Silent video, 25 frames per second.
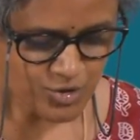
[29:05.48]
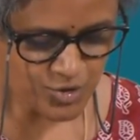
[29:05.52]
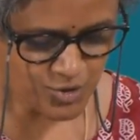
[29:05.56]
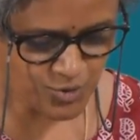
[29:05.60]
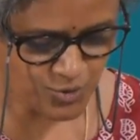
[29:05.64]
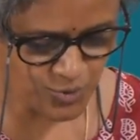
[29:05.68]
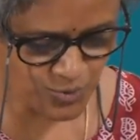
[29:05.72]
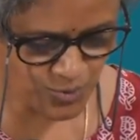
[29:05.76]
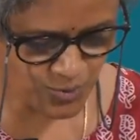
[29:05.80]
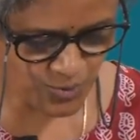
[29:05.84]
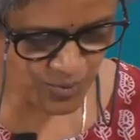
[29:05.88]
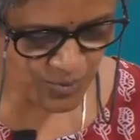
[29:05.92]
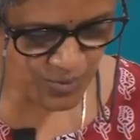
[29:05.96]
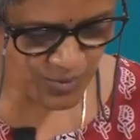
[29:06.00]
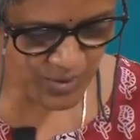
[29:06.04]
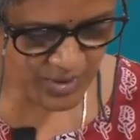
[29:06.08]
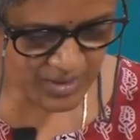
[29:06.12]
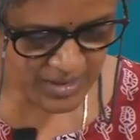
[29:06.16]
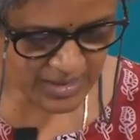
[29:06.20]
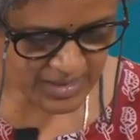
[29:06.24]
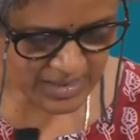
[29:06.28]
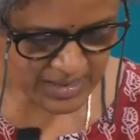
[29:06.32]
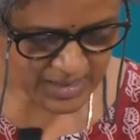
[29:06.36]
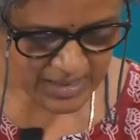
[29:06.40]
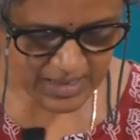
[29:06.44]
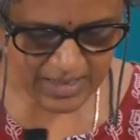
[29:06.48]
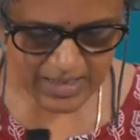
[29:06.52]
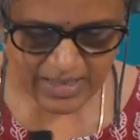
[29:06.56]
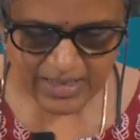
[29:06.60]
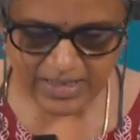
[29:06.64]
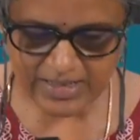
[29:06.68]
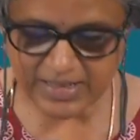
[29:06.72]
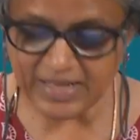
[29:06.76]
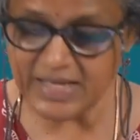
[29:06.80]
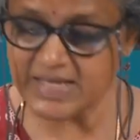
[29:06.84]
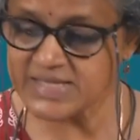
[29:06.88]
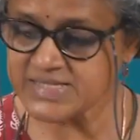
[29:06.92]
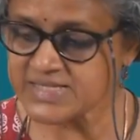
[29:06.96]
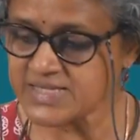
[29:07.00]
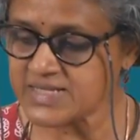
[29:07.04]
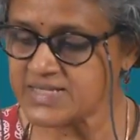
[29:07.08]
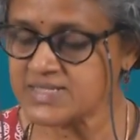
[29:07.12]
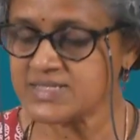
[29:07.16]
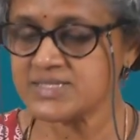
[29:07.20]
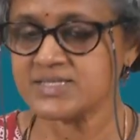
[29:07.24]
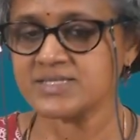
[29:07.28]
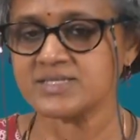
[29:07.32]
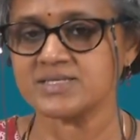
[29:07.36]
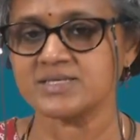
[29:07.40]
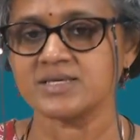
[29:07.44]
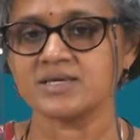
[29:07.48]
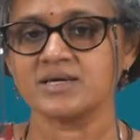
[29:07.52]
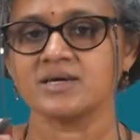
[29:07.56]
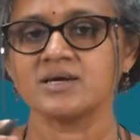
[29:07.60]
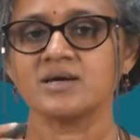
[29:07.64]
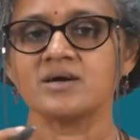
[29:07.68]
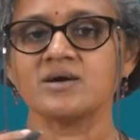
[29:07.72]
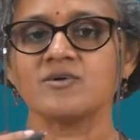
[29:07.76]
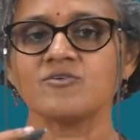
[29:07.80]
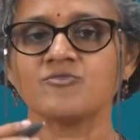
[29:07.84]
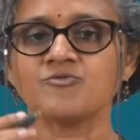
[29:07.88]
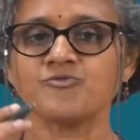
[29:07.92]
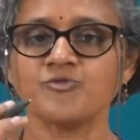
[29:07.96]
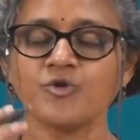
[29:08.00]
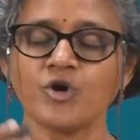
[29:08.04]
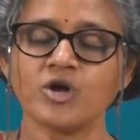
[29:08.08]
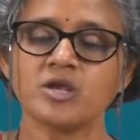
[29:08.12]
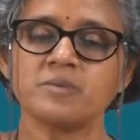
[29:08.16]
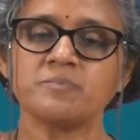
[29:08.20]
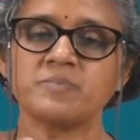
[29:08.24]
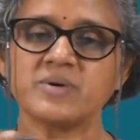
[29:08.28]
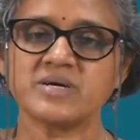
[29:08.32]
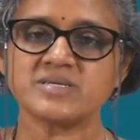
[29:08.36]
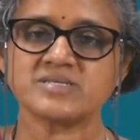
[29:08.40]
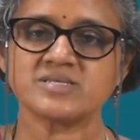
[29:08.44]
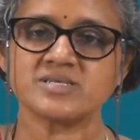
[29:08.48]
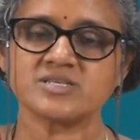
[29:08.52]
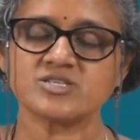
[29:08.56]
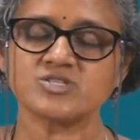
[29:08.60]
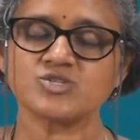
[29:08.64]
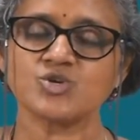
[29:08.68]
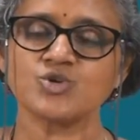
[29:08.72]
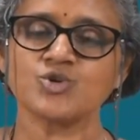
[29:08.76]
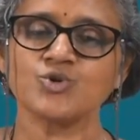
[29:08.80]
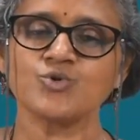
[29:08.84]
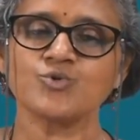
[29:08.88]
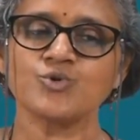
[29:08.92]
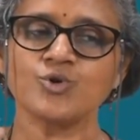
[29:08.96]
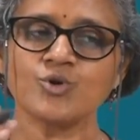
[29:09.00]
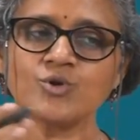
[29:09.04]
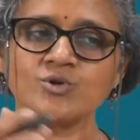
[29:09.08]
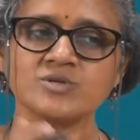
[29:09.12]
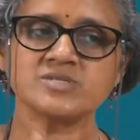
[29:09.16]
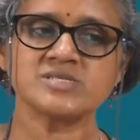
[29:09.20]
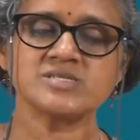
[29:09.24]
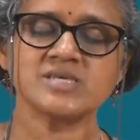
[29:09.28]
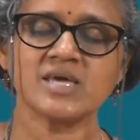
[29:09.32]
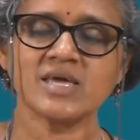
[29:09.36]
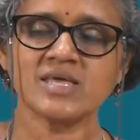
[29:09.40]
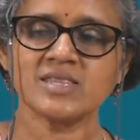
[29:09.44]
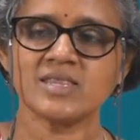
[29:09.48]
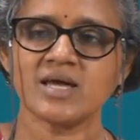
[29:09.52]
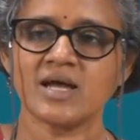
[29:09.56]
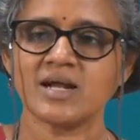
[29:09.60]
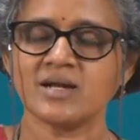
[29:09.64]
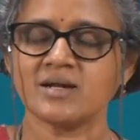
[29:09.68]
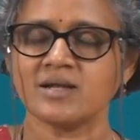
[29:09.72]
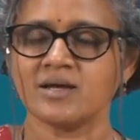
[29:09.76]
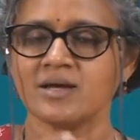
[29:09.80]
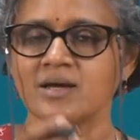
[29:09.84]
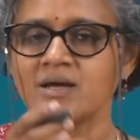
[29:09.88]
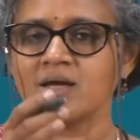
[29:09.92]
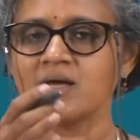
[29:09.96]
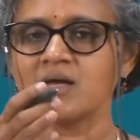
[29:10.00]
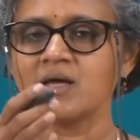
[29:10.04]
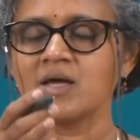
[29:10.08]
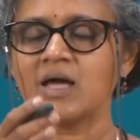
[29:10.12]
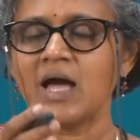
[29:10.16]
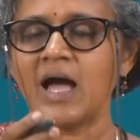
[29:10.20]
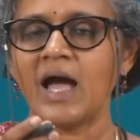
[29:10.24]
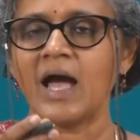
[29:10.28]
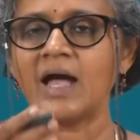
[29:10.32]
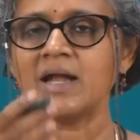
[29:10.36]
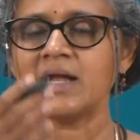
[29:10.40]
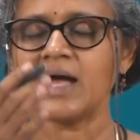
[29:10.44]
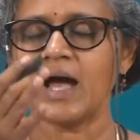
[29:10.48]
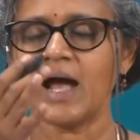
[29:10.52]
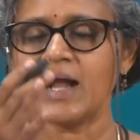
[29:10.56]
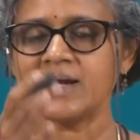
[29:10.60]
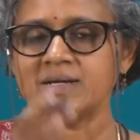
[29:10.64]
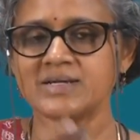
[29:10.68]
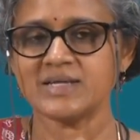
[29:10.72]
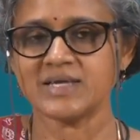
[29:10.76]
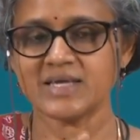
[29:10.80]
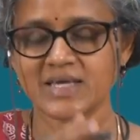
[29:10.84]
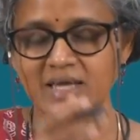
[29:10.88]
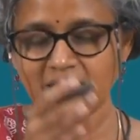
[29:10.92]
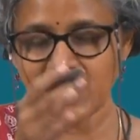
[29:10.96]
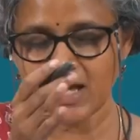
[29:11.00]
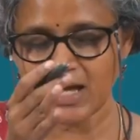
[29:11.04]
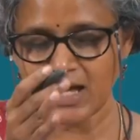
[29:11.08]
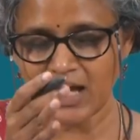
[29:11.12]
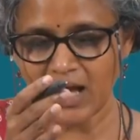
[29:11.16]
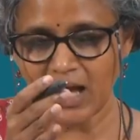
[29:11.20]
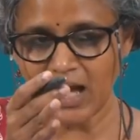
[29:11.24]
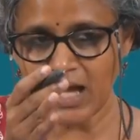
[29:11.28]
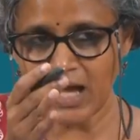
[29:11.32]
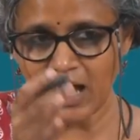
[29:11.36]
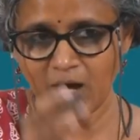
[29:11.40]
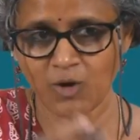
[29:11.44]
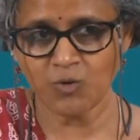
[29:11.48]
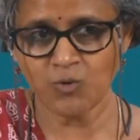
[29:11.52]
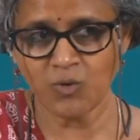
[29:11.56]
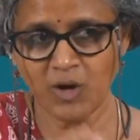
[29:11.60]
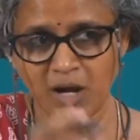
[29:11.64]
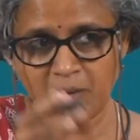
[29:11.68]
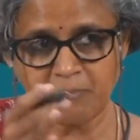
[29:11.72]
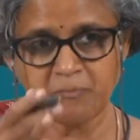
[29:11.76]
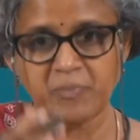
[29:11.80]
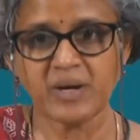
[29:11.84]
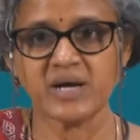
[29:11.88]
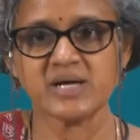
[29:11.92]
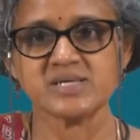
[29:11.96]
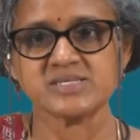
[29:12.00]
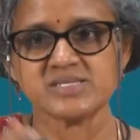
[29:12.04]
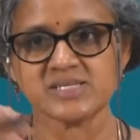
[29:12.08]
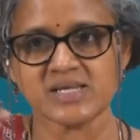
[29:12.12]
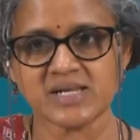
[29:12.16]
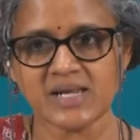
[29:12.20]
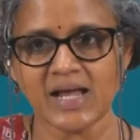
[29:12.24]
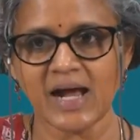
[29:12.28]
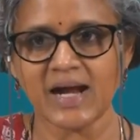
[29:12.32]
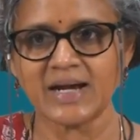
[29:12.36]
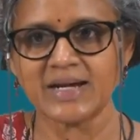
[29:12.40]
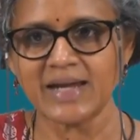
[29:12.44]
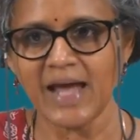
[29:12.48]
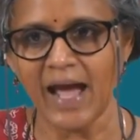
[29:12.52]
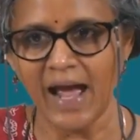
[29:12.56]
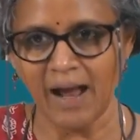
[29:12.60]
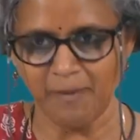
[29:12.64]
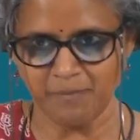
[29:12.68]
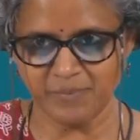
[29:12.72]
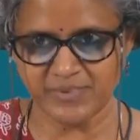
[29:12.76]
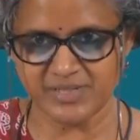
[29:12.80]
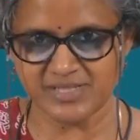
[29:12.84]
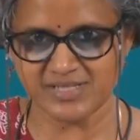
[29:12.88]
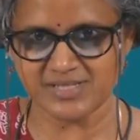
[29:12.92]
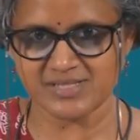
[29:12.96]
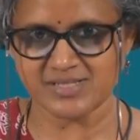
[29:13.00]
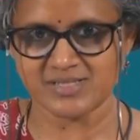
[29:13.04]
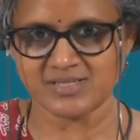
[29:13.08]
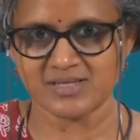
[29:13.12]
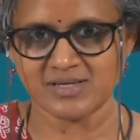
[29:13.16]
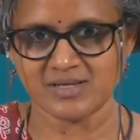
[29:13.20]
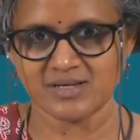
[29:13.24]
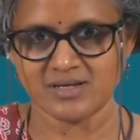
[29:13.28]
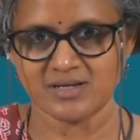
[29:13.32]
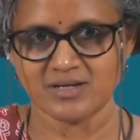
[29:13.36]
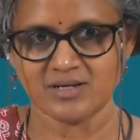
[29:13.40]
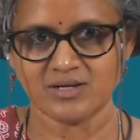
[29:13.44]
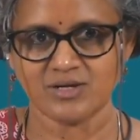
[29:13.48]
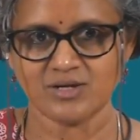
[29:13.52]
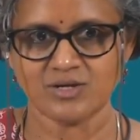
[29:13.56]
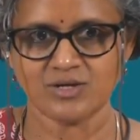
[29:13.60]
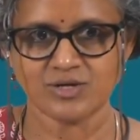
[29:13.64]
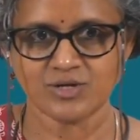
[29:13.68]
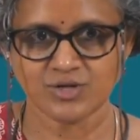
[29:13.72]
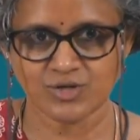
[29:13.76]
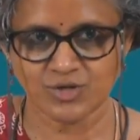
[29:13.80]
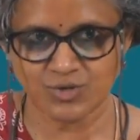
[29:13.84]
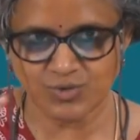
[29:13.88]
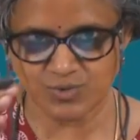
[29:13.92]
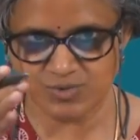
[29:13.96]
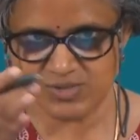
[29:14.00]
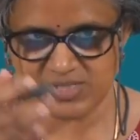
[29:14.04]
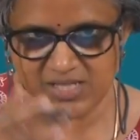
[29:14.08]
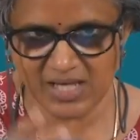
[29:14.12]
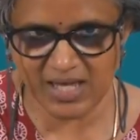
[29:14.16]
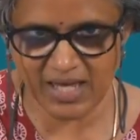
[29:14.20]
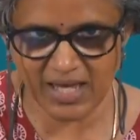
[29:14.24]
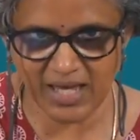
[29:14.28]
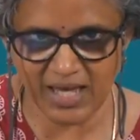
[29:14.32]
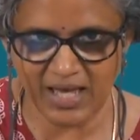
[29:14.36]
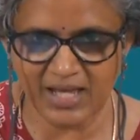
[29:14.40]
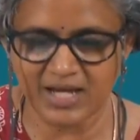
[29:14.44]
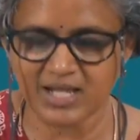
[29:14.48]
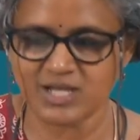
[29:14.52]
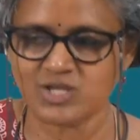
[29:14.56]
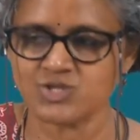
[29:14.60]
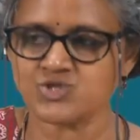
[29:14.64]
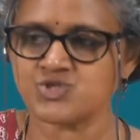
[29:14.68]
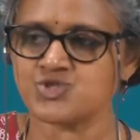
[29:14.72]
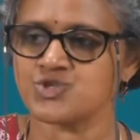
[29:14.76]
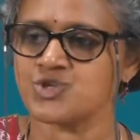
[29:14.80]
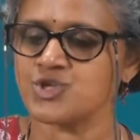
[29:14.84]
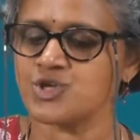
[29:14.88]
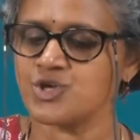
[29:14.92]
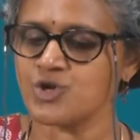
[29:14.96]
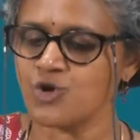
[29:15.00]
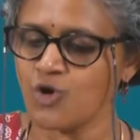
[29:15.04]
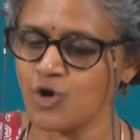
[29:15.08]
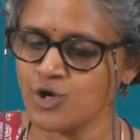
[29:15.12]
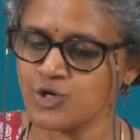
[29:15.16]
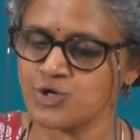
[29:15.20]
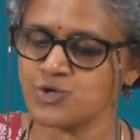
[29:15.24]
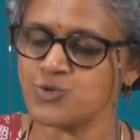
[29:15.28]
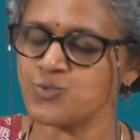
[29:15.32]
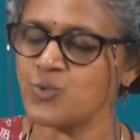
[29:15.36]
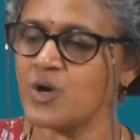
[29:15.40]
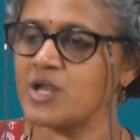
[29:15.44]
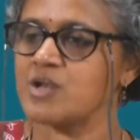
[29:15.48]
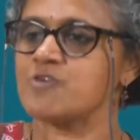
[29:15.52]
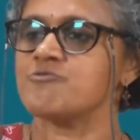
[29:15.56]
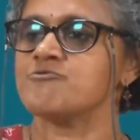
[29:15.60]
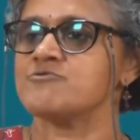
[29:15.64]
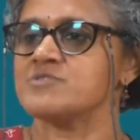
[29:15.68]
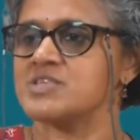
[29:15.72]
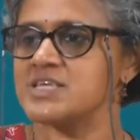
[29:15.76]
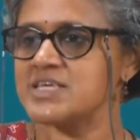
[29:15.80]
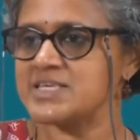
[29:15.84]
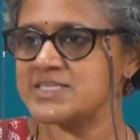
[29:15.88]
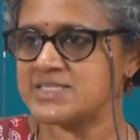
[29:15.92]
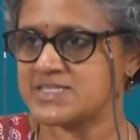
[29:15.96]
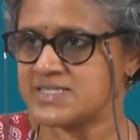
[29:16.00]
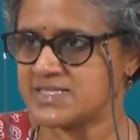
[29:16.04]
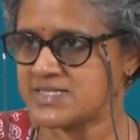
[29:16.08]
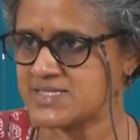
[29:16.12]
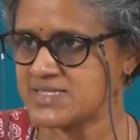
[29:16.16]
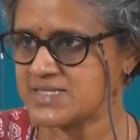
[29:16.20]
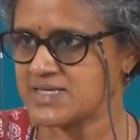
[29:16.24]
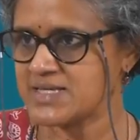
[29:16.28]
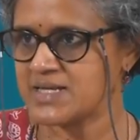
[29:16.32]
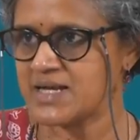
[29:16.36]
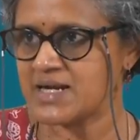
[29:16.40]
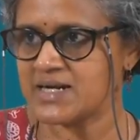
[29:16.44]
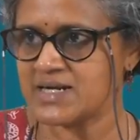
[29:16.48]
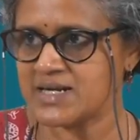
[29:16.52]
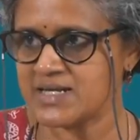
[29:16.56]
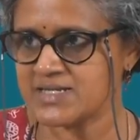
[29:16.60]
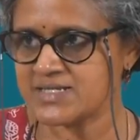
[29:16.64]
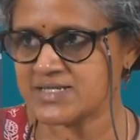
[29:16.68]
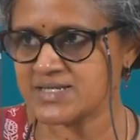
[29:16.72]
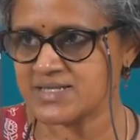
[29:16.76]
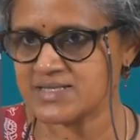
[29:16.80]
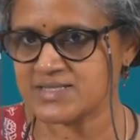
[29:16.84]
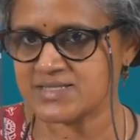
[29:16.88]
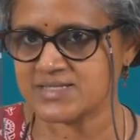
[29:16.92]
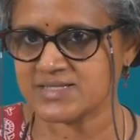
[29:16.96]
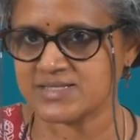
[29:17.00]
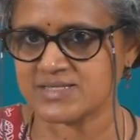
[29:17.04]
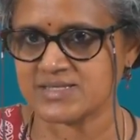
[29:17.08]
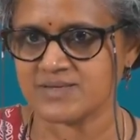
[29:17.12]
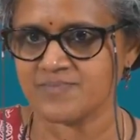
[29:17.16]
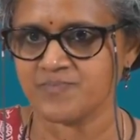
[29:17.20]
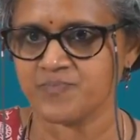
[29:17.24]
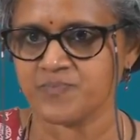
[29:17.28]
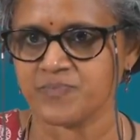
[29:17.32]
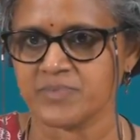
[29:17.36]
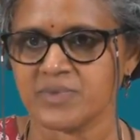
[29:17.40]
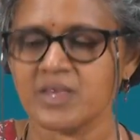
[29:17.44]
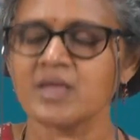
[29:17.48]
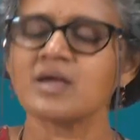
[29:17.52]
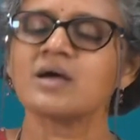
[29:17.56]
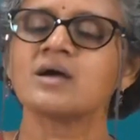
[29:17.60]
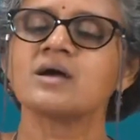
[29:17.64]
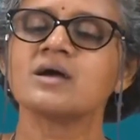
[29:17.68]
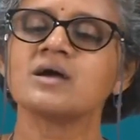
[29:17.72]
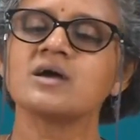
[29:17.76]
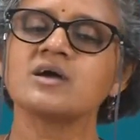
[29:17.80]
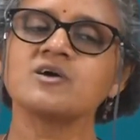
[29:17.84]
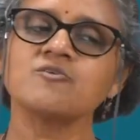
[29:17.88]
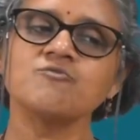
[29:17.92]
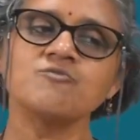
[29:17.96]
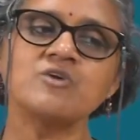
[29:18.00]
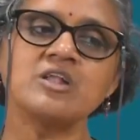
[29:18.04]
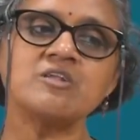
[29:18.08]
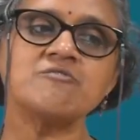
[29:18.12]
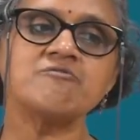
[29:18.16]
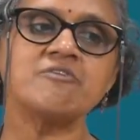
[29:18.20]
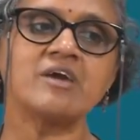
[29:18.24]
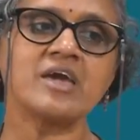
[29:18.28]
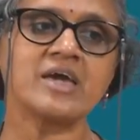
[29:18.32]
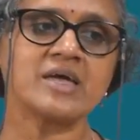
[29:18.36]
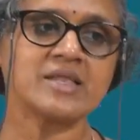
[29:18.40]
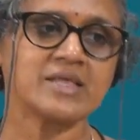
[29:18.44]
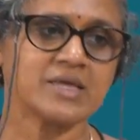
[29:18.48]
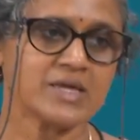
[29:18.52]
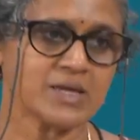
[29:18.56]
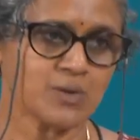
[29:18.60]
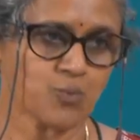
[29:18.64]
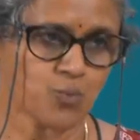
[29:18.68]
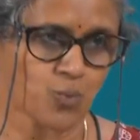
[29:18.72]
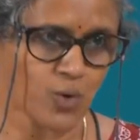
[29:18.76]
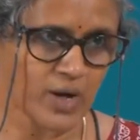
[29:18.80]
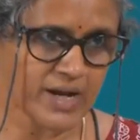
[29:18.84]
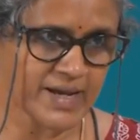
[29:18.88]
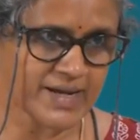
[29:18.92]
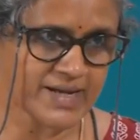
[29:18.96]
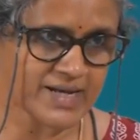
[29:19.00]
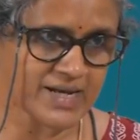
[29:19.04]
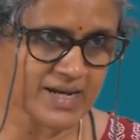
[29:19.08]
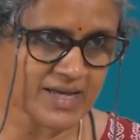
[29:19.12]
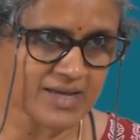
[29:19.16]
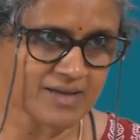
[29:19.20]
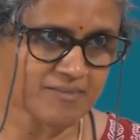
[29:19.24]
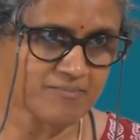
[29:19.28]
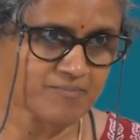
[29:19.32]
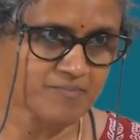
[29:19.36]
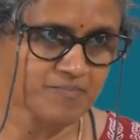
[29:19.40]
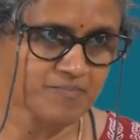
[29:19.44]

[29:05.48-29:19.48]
two reasons for a person. So, you do not say that and, and how a person adapts to say an injury or to one of these conditions will vary widely.